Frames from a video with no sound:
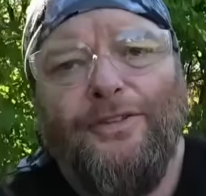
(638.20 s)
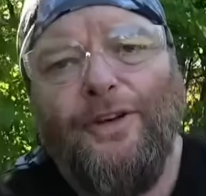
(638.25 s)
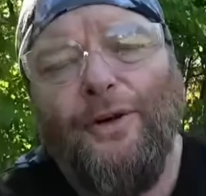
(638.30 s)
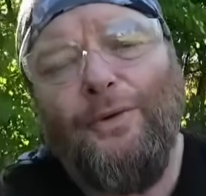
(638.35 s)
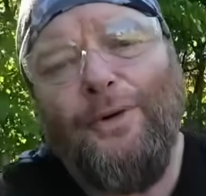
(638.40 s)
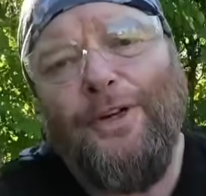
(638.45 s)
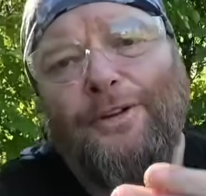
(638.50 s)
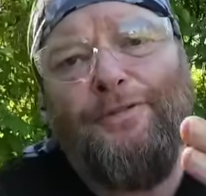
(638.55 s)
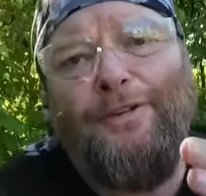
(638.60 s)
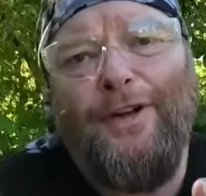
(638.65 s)

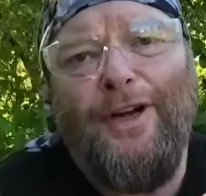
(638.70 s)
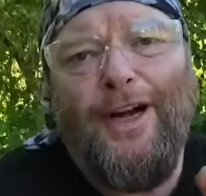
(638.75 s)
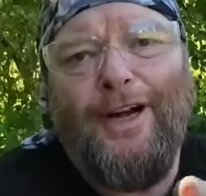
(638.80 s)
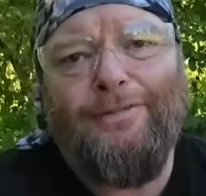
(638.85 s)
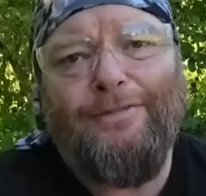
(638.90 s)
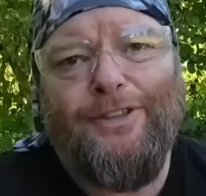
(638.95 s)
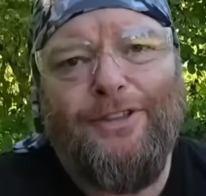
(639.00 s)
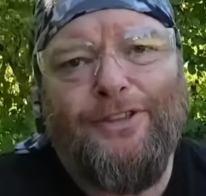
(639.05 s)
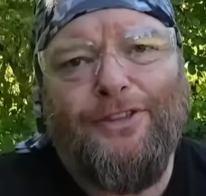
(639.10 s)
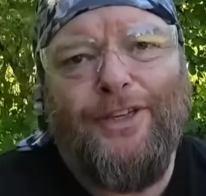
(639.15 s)
So if you
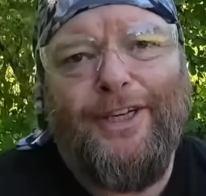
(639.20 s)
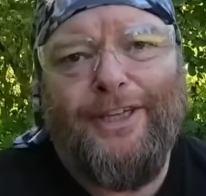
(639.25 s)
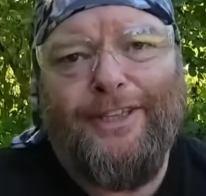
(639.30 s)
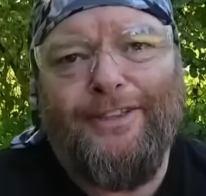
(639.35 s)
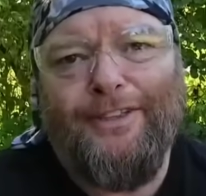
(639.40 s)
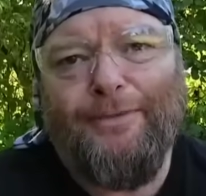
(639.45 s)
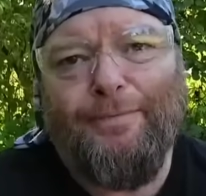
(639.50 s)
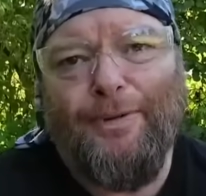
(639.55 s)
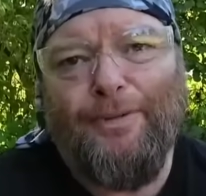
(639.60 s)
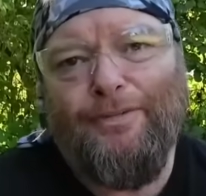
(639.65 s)
haven't tried
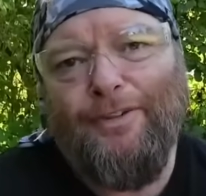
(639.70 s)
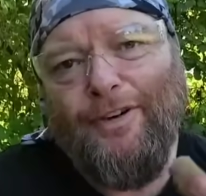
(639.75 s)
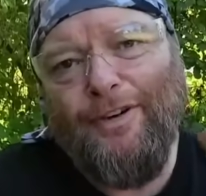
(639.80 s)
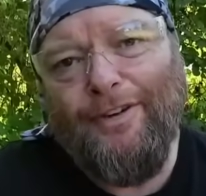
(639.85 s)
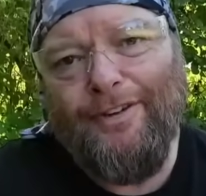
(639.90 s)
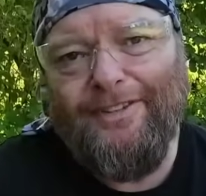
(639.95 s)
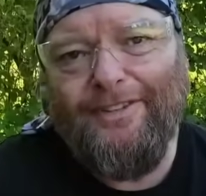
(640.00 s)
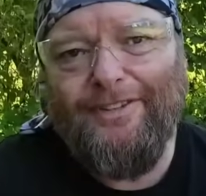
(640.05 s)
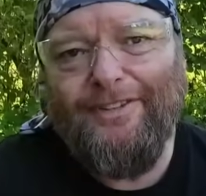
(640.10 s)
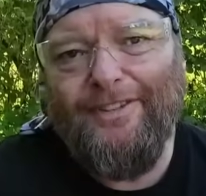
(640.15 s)
this
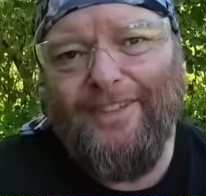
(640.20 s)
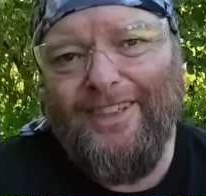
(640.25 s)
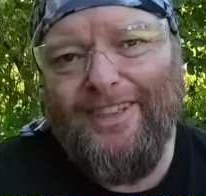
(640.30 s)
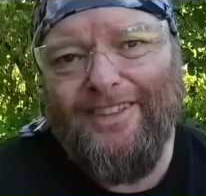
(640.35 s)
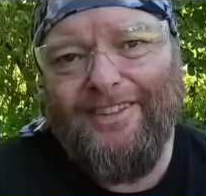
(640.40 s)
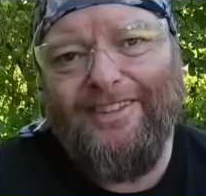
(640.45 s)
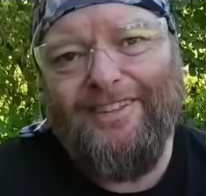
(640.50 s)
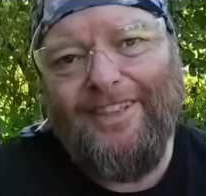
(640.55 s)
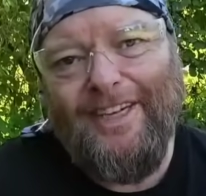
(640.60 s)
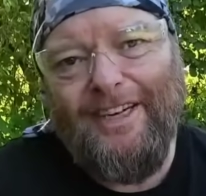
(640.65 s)
before, this is a
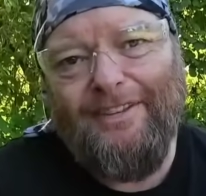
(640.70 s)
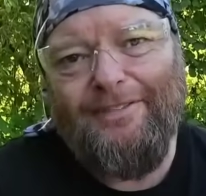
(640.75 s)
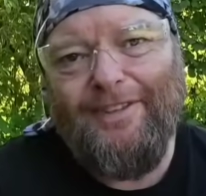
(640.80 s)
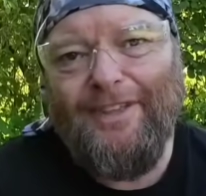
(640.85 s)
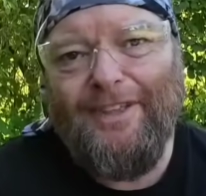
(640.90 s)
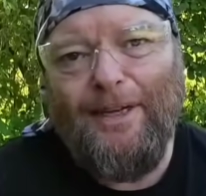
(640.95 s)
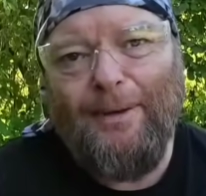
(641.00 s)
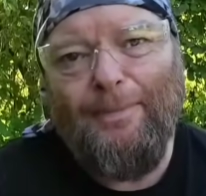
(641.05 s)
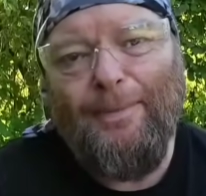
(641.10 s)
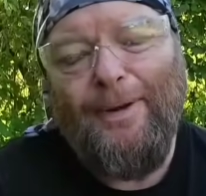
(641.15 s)
little safety
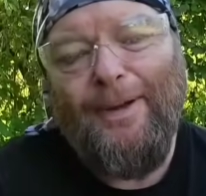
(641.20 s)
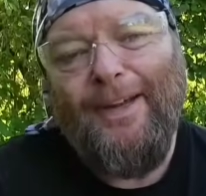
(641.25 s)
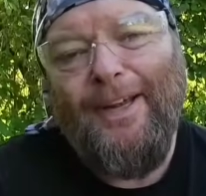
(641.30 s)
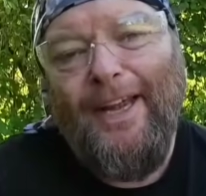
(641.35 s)
tip.